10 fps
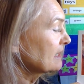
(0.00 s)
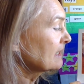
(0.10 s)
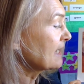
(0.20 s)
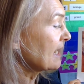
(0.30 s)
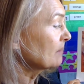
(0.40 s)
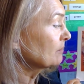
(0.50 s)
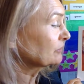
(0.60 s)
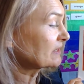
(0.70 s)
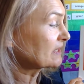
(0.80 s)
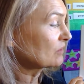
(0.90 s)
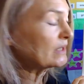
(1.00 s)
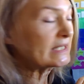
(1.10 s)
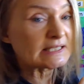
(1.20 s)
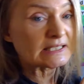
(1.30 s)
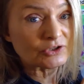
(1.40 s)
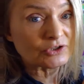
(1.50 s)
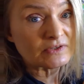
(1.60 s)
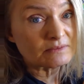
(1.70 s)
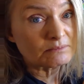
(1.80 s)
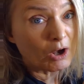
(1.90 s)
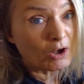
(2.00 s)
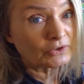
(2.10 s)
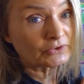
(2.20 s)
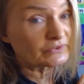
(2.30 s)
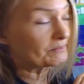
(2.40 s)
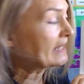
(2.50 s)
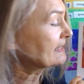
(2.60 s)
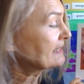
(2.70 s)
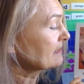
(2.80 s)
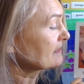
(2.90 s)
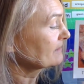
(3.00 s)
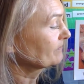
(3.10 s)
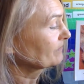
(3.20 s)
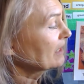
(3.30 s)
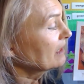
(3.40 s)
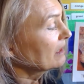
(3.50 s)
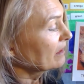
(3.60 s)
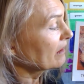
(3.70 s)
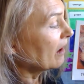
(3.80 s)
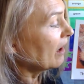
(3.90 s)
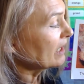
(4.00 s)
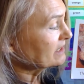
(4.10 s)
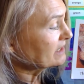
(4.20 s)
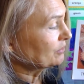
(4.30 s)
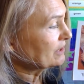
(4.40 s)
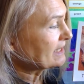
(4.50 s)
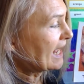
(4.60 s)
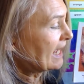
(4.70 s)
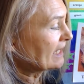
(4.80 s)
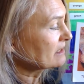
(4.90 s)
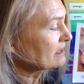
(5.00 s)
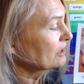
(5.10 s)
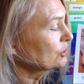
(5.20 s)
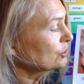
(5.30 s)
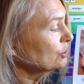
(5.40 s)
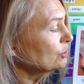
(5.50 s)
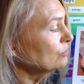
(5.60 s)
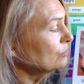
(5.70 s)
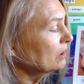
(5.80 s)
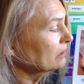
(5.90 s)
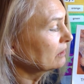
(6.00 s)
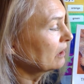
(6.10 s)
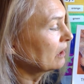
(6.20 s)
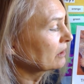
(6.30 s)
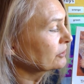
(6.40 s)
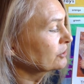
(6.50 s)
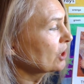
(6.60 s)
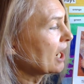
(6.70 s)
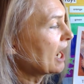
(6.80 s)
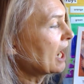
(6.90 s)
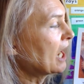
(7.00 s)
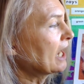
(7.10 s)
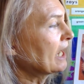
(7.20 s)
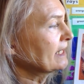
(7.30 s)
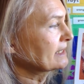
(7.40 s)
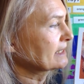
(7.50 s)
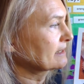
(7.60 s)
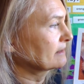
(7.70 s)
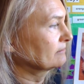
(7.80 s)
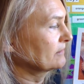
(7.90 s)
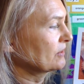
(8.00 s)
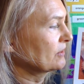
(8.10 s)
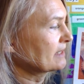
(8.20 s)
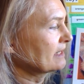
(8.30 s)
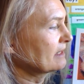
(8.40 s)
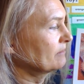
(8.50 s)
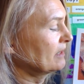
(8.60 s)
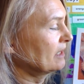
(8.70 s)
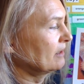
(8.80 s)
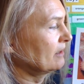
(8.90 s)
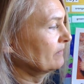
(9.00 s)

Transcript: It's able to squeeze into small spaces. The octopus has two large eyes. Do you see them there?